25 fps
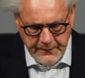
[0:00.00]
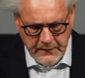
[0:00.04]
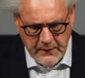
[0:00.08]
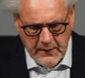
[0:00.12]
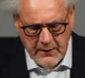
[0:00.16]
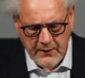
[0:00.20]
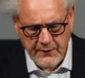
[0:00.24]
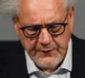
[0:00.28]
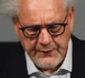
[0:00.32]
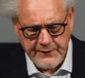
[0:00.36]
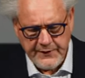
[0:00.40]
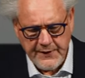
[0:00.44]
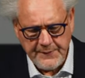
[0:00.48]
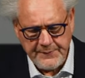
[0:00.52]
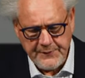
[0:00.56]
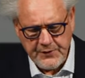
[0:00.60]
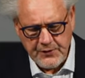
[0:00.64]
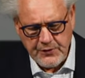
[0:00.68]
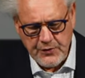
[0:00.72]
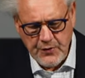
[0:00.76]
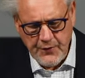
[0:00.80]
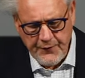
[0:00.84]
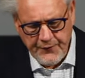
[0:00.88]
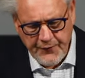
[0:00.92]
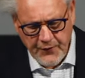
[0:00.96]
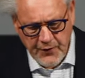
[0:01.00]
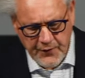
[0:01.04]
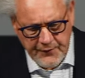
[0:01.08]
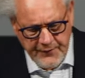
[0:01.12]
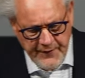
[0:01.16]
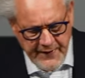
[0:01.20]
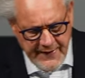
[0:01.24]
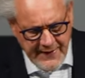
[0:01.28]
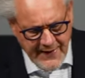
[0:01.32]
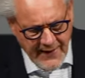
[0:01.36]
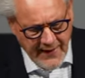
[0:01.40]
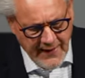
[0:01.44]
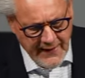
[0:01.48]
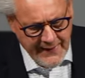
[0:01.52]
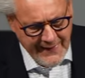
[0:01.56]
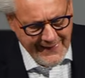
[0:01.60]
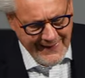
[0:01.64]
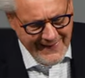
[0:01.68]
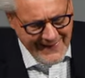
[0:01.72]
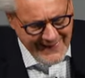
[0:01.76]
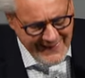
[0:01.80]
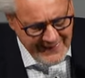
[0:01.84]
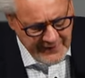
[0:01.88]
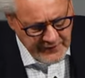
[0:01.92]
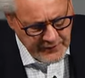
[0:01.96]
Chapter 2, for we are
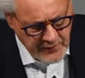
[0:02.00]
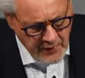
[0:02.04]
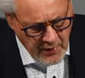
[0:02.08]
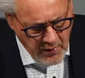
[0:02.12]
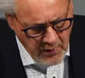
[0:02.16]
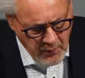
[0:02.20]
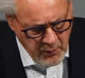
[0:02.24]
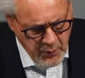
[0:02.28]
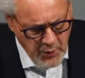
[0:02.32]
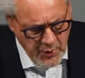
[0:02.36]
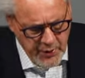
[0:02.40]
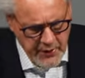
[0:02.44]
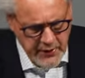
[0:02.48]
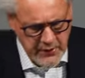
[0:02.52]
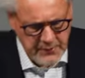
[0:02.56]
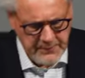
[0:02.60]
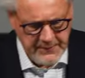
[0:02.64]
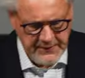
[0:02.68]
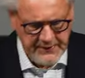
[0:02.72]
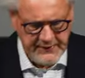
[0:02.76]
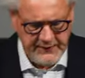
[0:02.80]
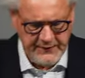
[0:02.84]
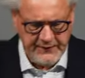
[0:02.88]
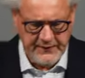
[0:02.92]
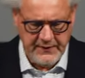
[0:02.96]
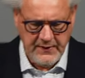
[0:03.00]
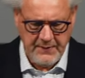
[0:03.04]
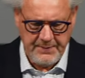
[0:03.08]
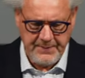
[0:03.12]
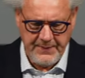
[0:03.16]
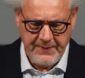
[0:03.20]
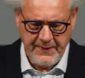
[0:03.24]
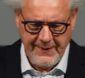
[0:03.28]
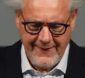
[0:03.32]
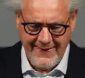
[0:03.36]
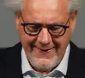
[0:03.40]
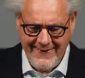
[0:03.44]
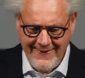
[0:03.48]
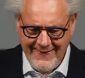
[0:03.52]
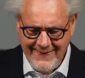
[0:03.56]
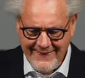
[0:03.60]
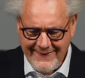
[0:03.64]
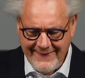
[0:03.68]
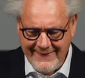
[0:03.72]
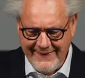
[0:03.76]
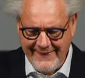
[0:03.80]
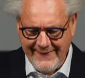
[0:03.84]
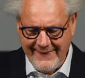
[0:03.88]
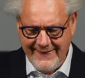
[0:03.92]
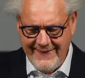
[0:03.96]
his workmanship,
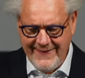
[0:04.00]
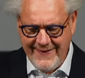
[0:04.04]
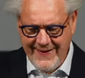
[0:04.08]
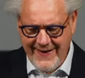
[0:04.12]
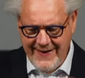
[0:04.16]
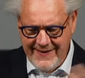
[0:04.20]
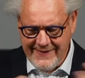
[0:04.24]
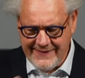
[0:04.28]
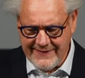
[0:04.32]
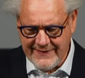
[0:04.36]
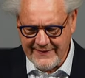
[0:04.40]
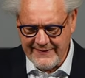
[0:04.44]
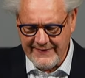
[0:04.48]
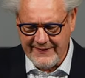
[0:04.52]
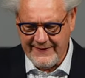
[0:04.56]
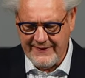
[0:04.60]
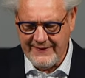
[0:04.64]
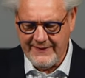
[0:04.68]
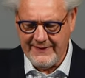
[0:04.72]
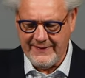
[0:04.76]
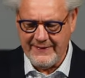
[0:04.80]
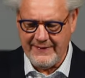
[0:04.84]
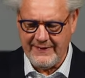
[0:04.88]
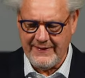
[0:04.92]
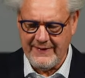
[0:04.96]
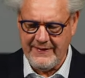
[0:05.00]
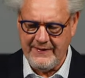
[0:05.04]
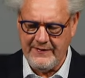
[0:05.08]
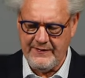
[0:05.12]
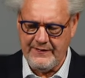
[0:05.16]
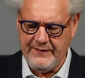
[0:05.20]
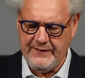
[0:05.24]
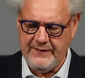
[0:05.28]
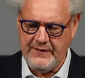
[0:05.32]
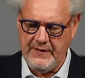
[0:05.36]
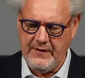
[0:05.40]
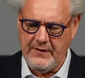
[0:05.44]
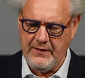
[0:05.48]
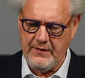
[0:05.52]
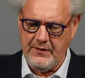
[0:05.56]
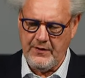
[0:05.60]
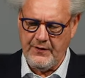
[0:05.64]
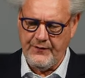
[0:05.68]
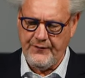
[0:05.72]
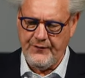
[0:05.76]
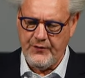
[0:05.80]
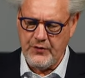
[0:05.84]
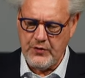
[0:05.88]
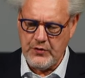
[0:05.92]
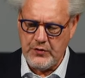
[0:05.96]
created in Christ Jesus
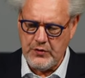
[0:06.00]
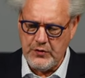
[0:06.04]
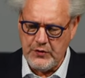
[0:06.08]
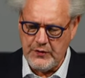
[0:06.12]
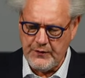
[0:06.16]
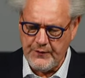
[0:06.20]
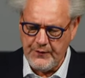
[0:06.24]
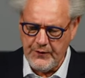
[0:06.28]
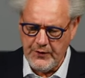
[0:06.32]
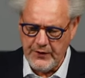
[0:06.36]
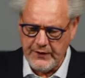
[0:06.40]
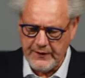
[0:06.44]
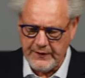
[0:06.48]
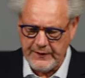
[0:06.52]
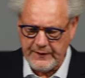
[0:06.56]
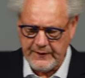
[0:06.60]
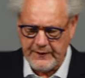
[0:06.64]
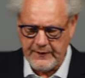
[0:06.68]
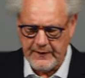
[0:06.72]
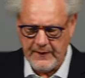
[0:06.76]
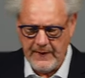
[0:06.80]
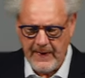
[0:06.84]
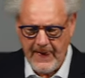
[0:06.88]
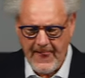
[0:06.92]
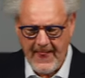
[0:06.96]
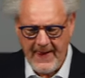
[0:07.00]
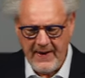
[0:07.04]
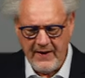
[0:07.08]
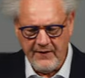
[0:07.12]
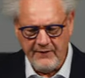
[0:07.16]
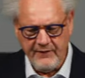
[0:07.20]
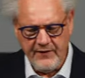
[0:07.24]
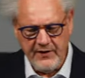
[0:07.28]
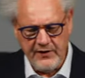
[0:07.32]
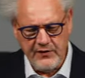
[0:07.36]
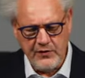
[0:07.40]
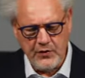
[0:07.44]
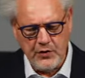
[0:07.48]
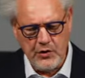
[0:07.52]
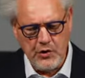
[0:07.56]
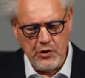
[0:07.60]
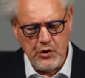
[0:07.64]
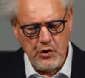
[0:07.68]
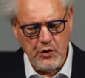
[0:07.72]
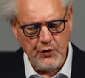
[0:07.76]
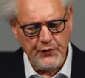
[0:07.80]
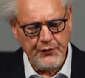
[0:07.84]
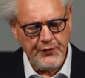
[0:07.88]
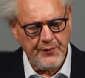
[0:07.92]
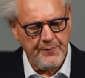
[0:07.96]
for good works, which
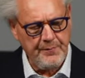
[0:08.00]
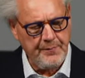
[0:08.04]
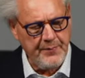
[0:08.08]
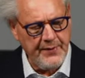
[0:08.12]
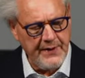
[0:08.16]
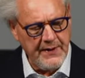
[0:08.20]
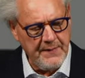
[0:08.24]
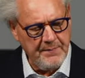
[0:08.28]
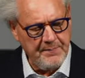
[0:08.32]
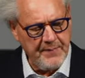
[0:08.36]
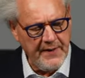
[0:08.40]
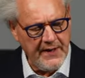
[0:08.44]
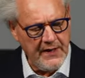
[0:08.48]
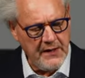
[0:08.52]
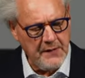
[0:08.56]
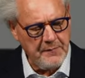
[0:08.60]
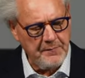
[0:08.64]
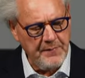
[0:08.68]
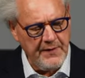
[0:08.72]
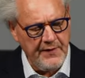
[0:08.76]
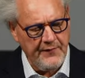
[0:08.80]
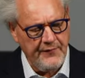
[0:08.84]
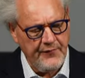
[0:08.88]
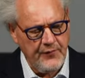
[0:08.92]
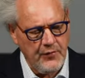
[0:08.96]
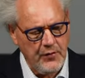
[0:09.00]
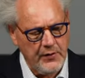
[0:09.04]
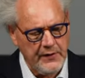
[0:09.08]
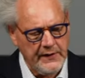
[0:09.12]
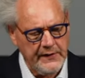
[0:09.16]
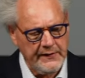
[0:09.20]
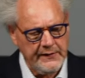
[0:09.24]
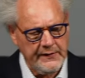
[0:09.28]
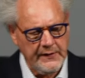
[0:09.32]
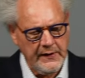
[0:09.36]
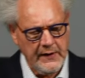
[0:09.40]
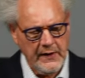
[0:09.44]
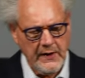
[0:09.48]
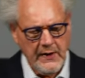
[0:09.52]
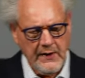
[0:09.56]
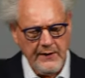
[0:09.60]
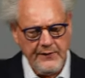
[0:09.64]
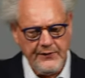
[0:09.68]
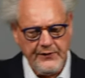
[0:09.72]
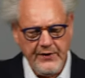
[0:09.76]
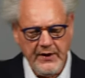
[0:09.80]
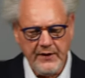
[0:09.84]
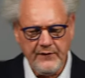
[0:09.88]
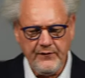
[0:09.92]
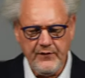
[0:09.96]
God prepared beforehand
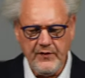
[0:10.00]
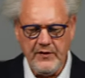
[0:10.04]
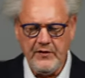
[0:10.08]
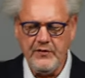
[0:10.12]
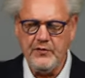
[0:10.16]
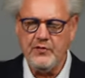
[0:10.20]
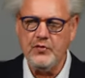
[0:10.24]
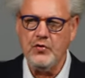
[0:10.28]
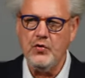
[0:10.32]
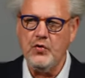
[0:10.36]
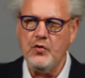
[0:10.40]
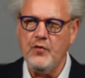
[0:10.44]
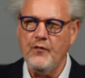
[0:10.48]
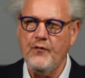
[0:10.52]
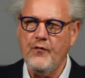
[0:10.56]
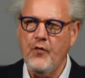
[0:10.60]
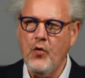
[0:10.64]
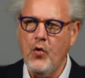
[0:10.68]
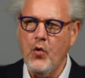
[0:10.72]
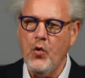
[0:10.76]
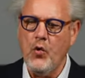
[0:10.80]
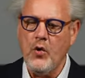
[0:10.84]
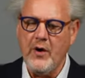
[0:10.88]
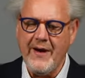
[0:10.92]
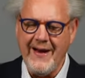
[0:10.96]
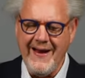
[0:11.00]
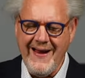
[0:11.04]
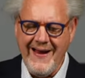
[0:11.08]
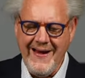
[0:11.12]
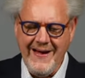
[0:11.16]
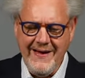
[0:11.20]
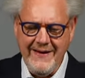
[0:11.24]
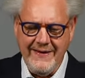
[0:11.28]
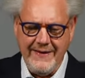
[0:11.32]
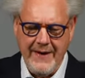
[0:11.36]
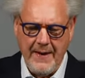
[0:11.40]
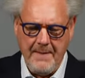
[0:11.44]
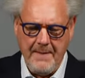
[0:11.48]
that we should walk in them.